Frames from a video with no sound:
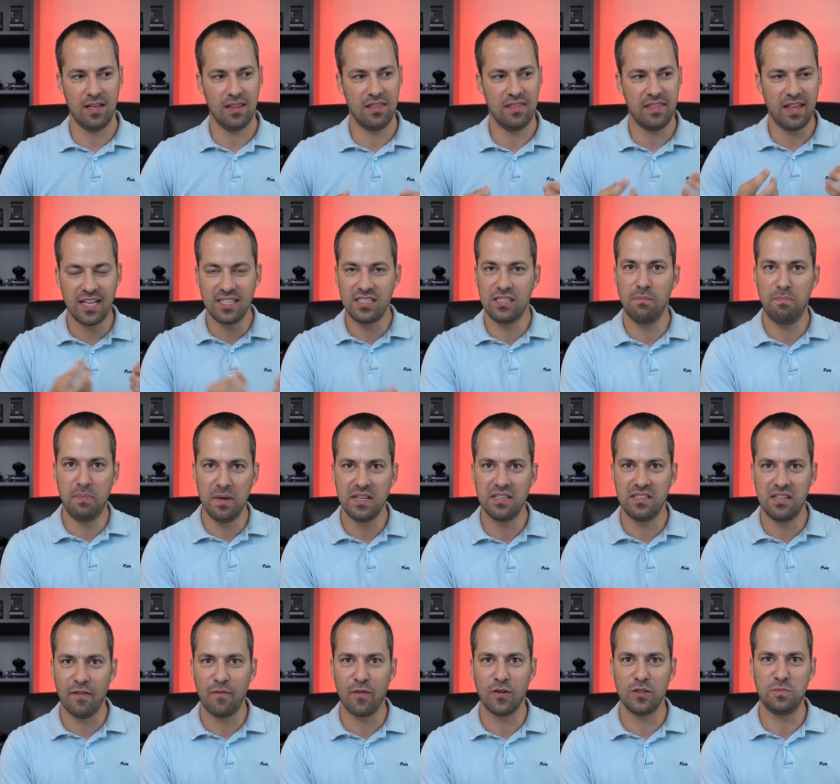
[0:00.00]
that's a
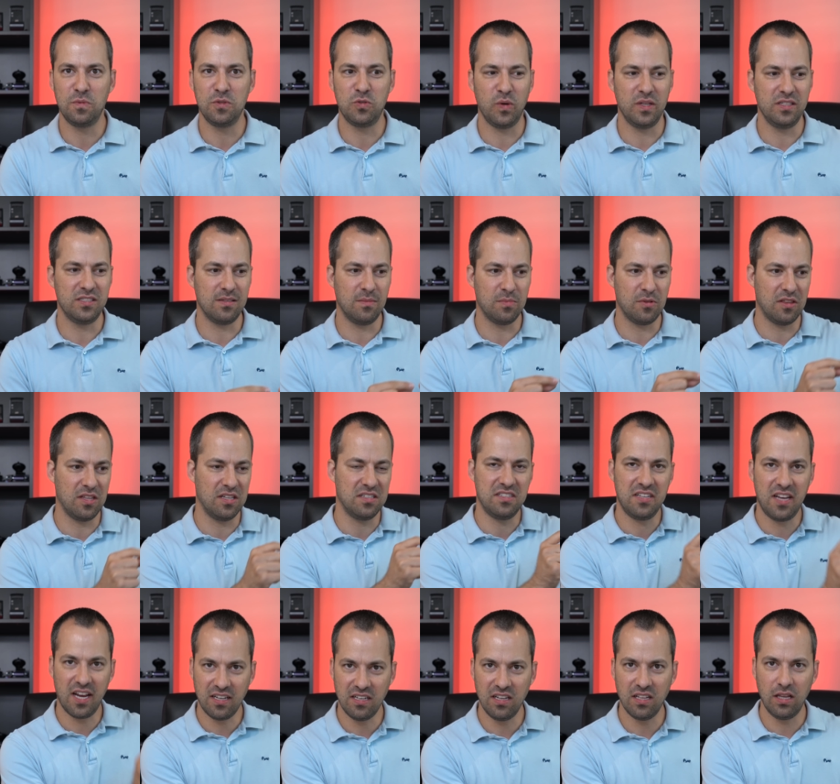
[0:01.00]
big difference between something that
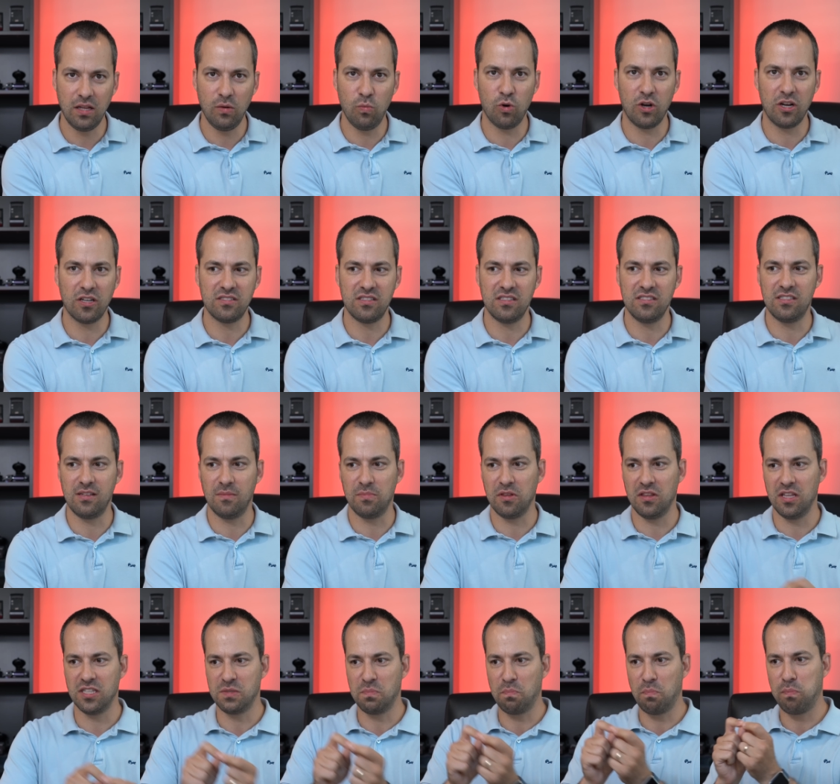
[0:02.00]
technically works and
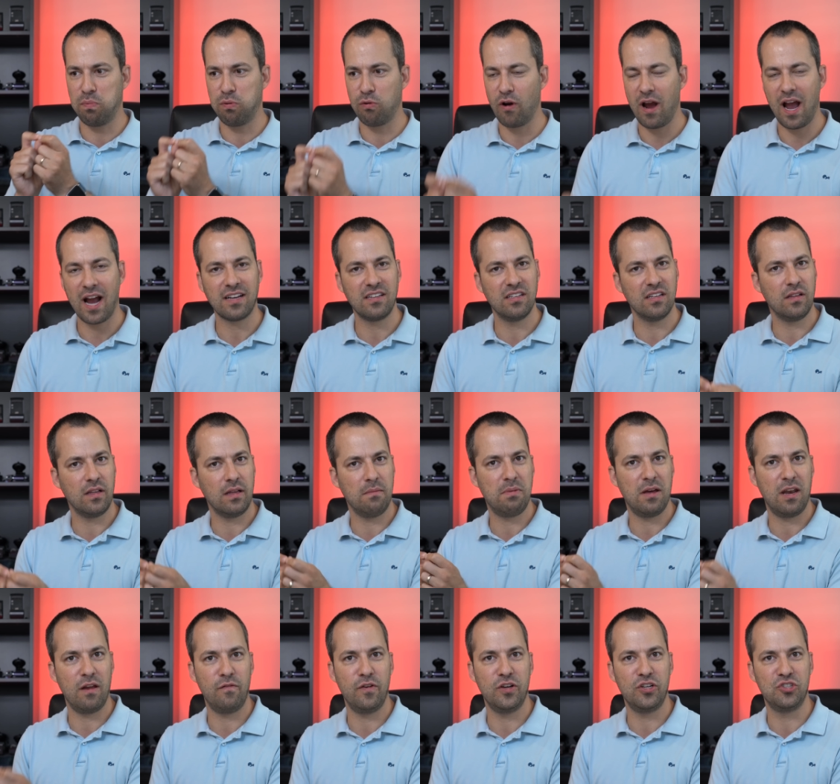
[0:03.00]
something that's practically
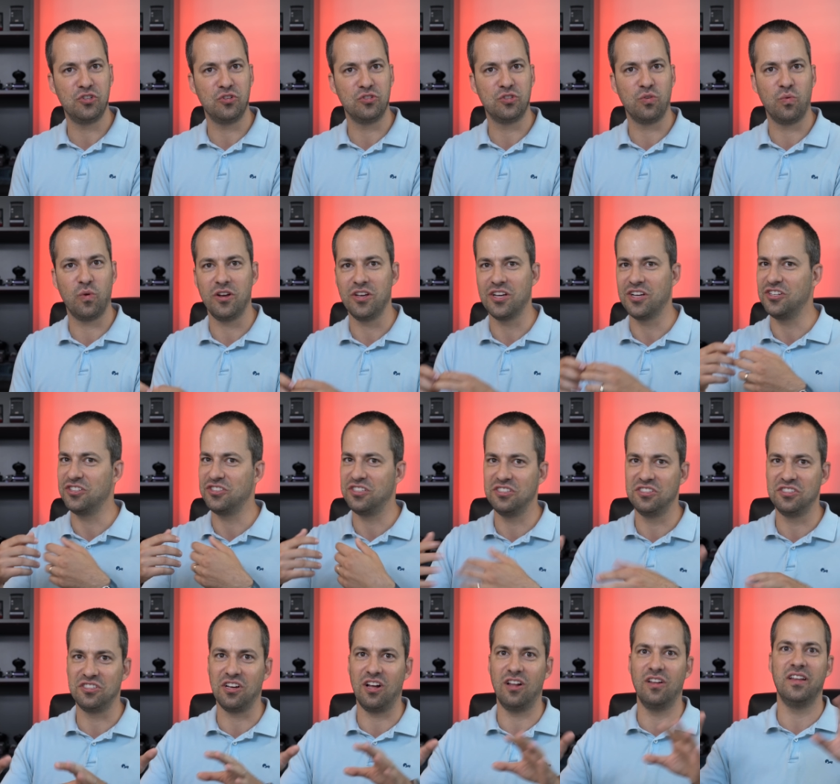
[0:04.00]
beneficial to where you can just
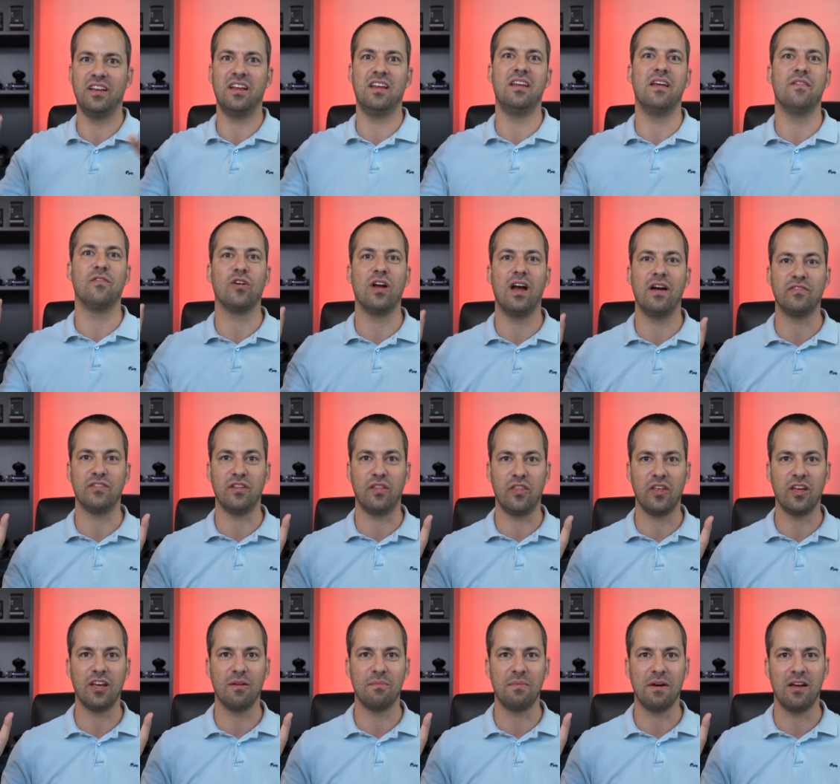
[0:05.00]
install it and never have to
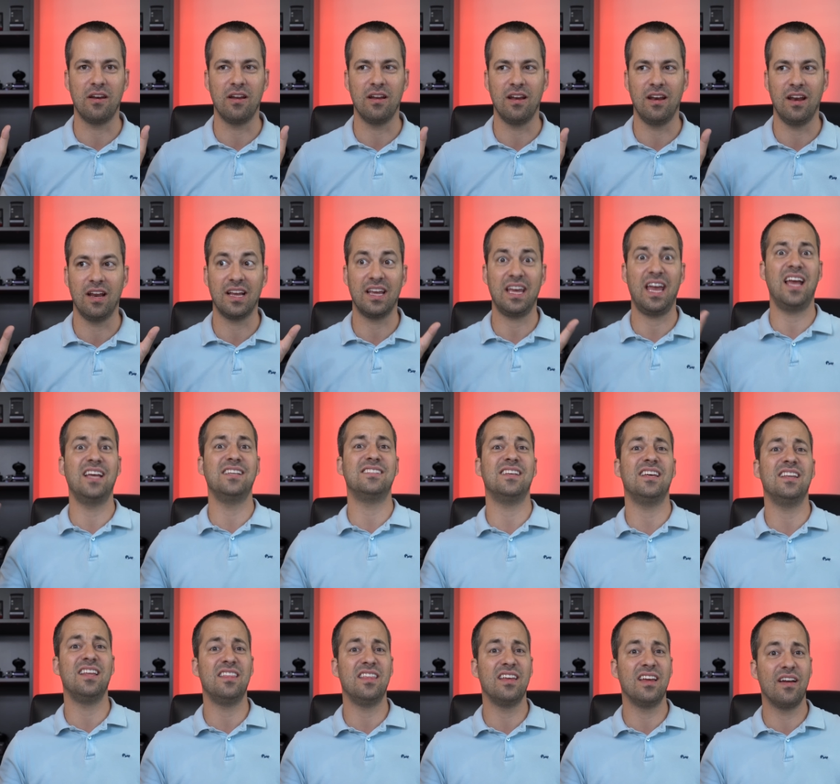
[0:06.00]
think about it. And in case
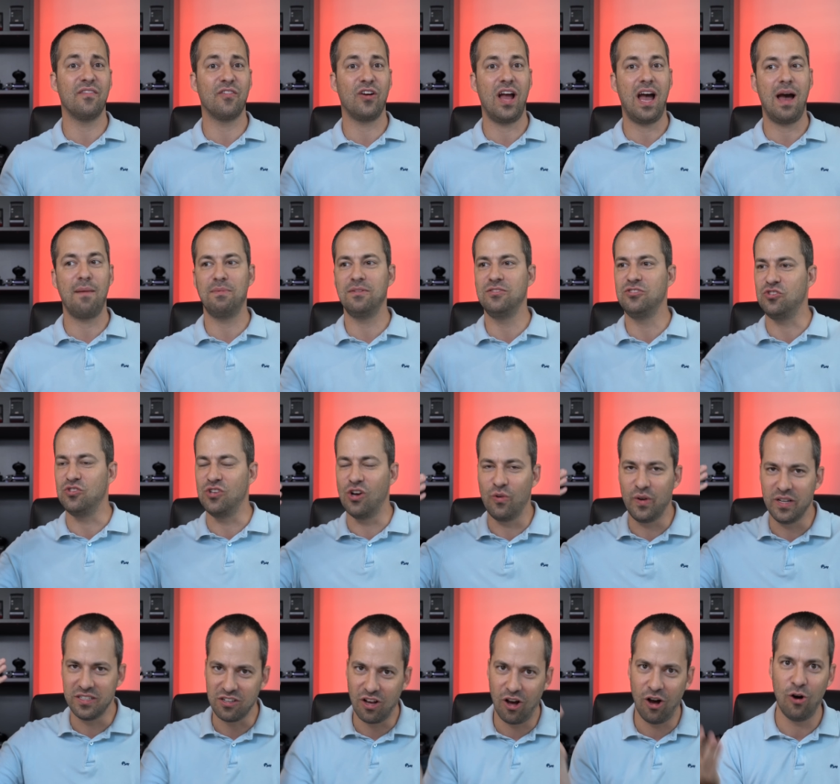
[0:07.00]
anything ever happens, you
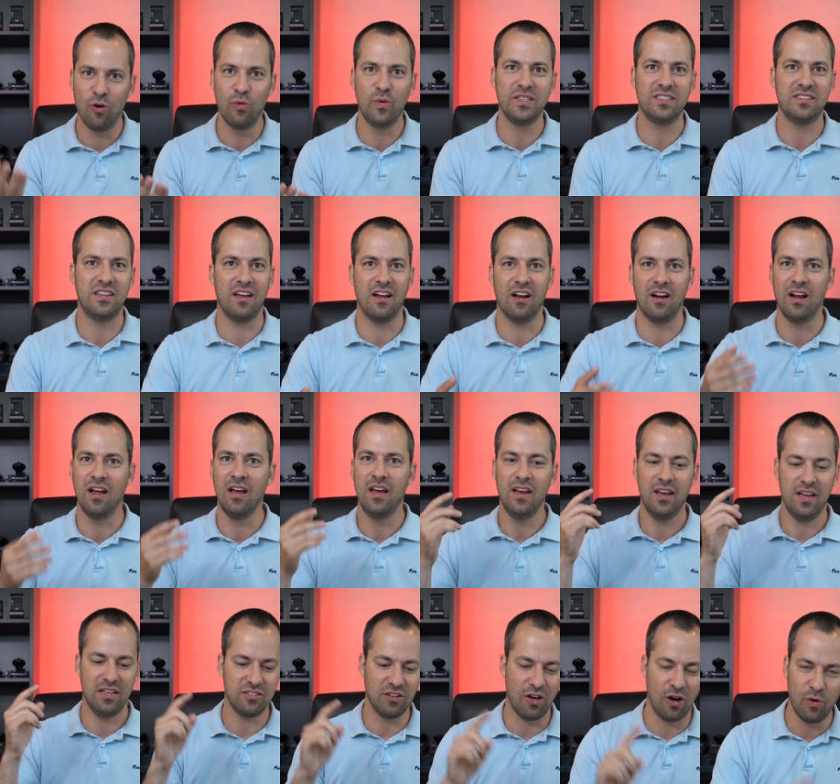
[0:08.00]
know it's always there,
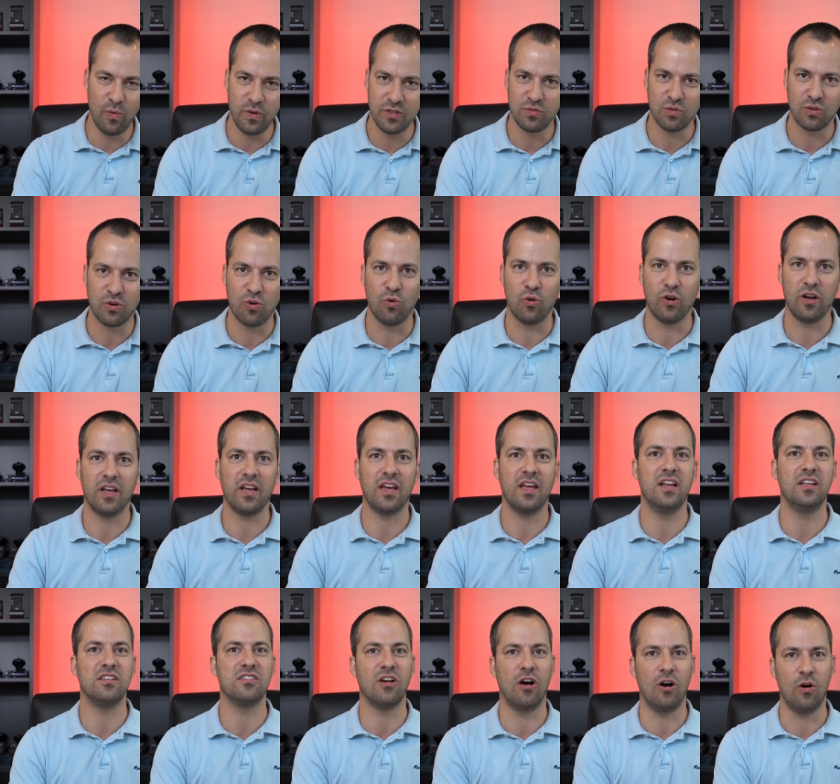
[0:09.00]
it's always recording,
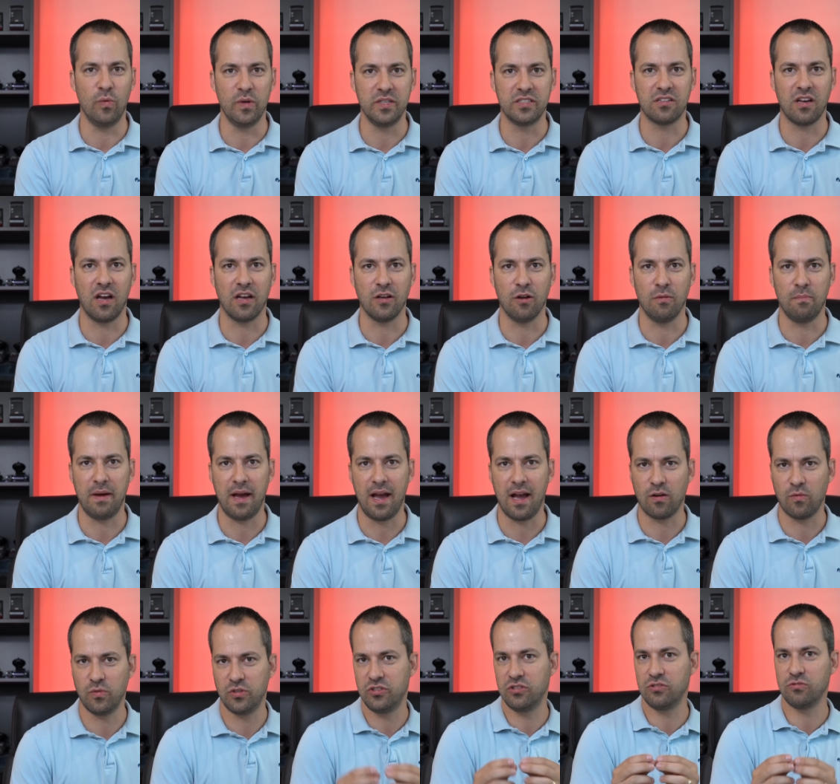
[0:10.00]
and it's always got your
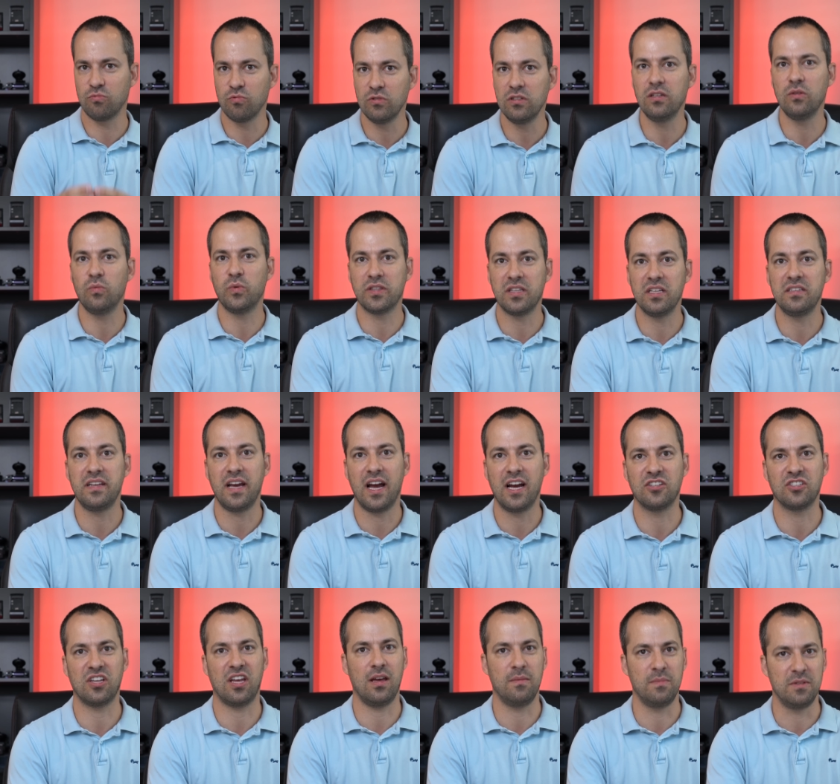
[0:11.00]
back, which is really what the
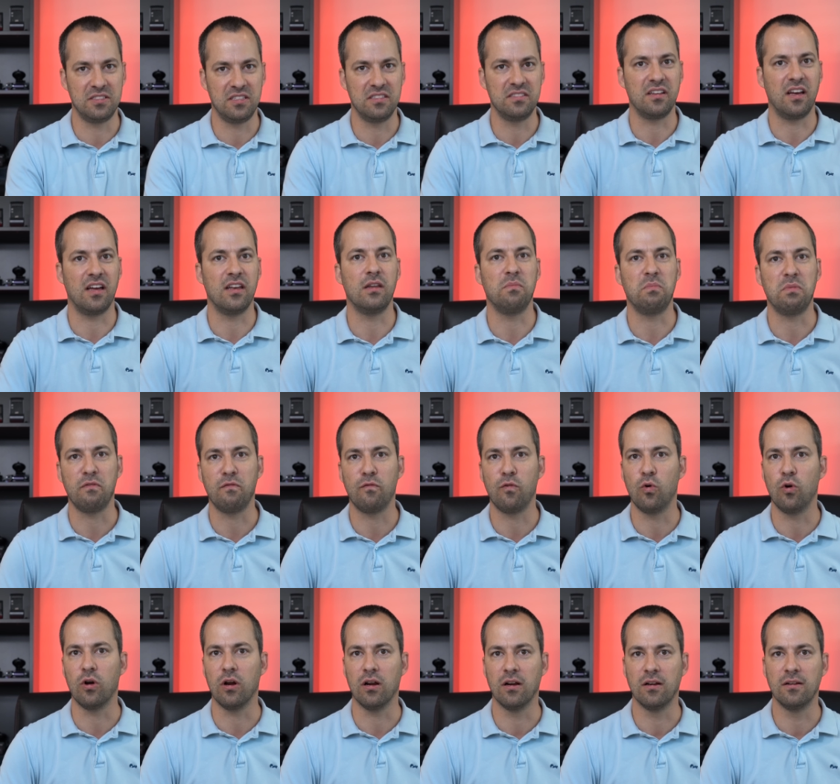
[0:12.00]
dash cam is designed to be
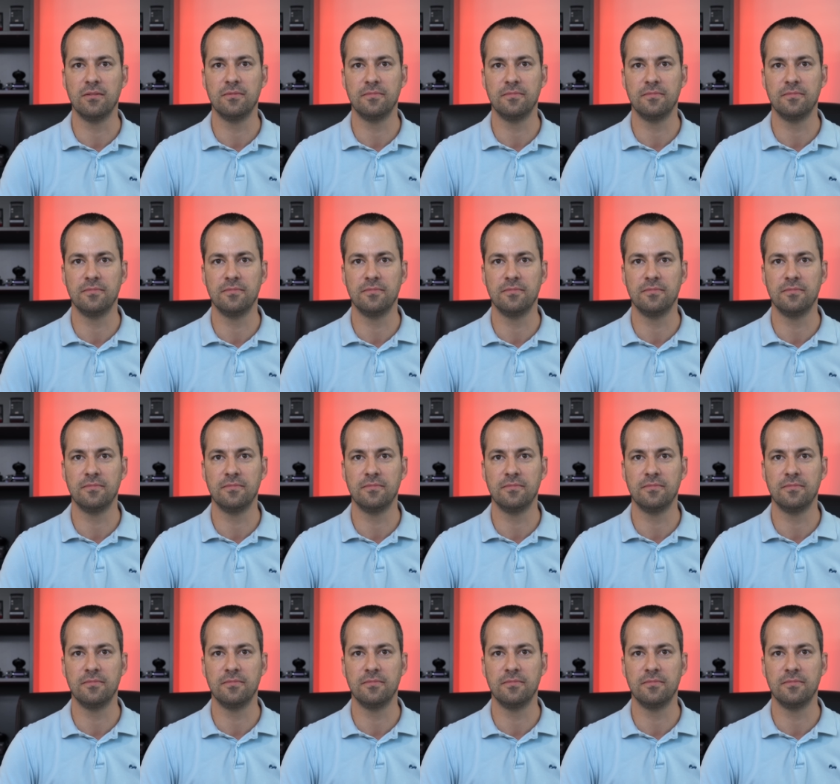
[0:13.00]
for.